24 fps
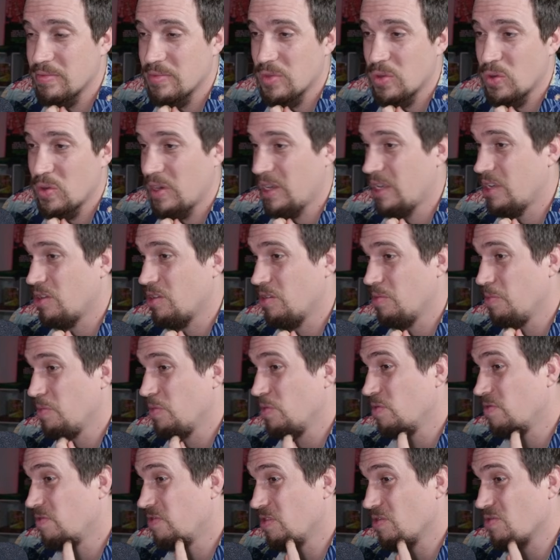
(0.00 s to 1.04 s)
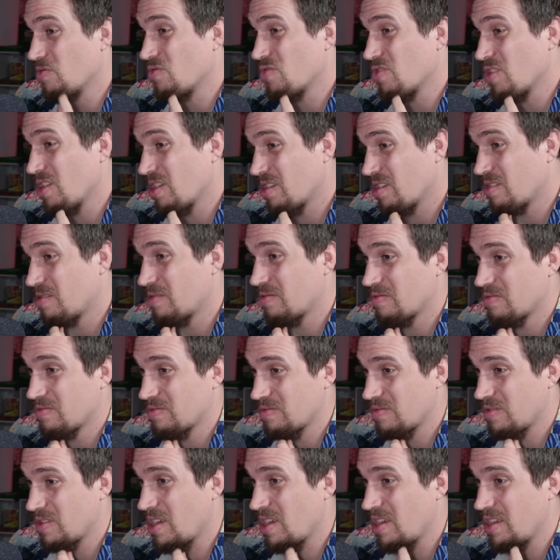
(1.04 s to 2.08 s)
or he could move the rook,
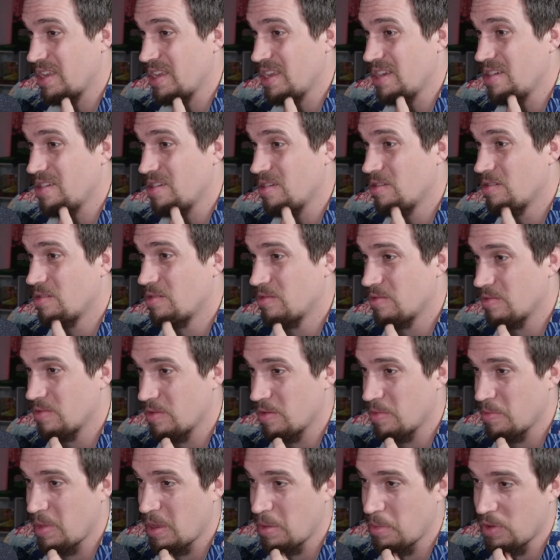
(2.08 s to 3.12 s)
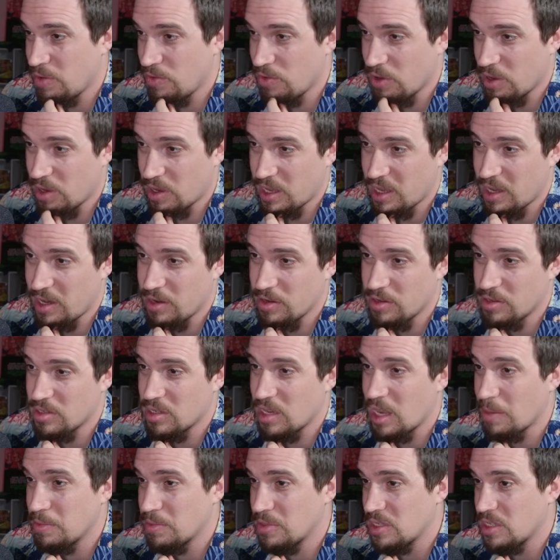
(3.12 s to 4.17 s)
not here. Maybe rook here
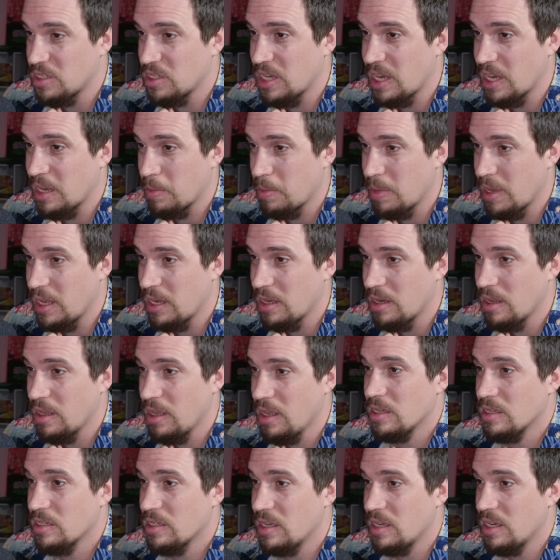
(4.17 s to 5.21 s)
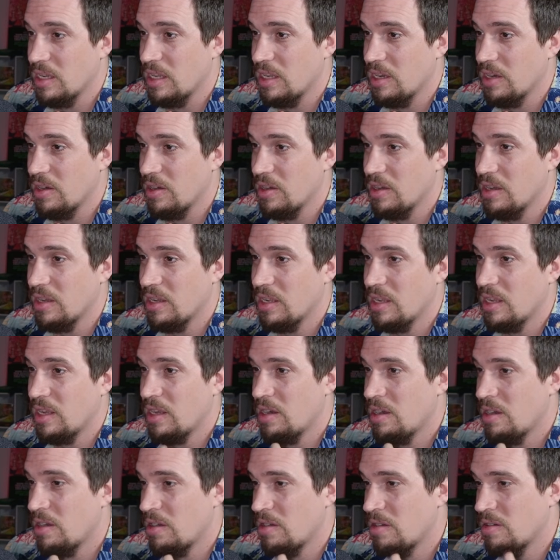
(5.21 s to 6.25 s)
stops the checkmate. Then here and
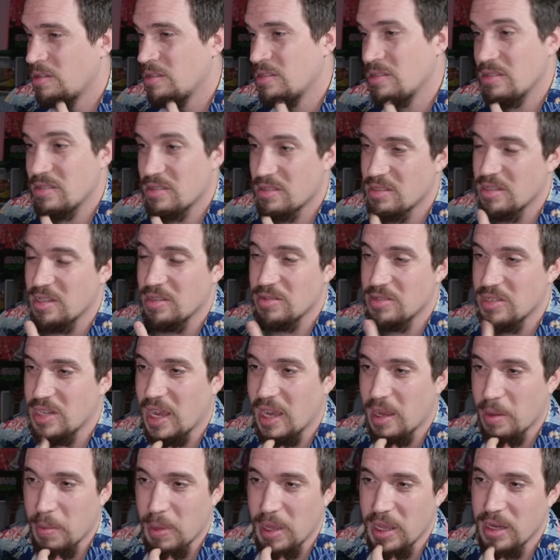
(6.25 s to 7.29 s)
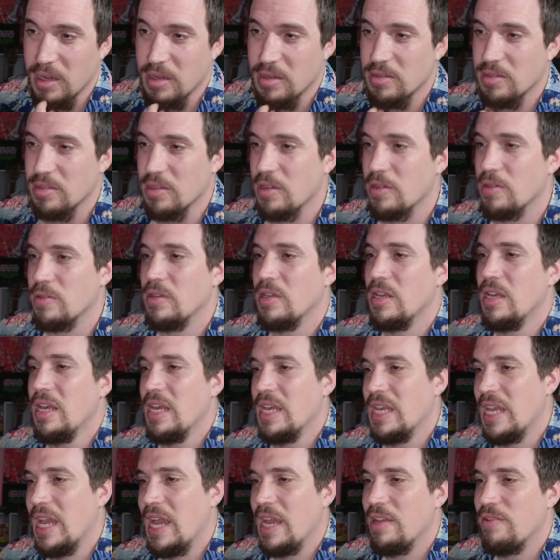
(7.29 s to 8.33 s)
here, it's still checkmate. So
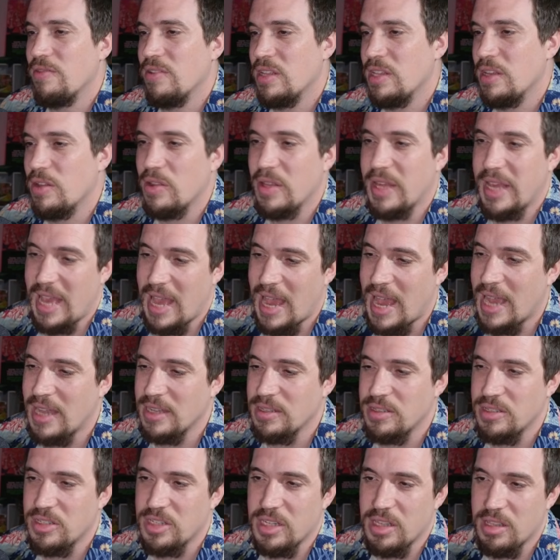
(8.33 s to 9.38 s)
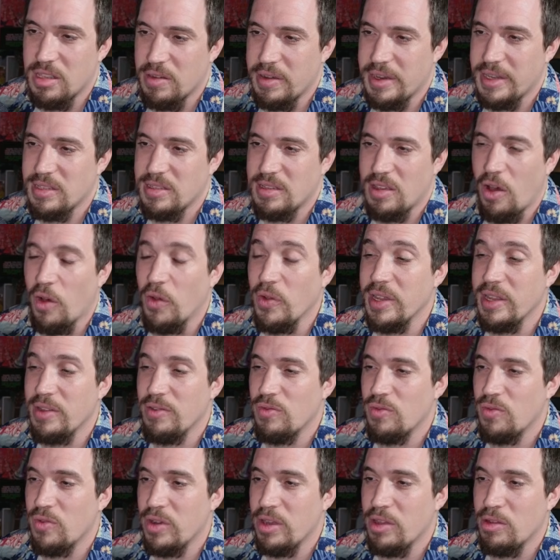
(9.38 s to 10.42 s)
yeah, he really only has g3. It's the only
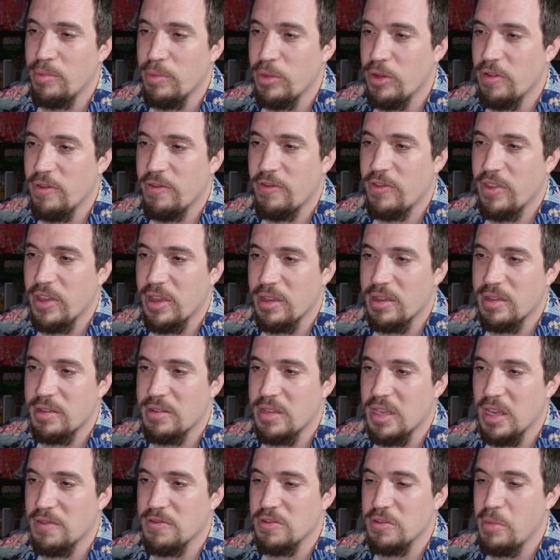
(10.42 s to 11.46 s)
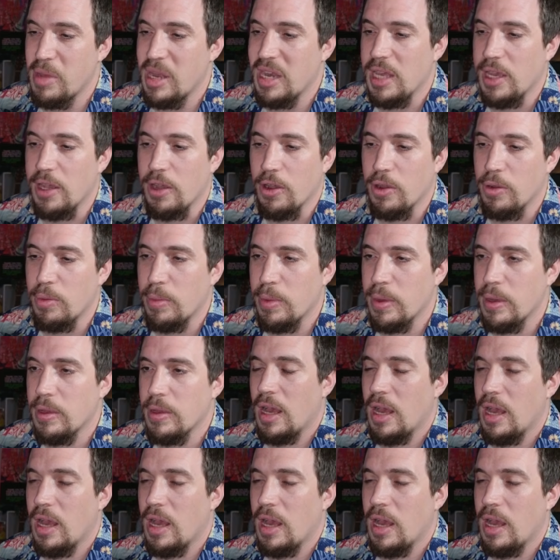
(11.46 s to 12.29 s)
real move that gives him any hope,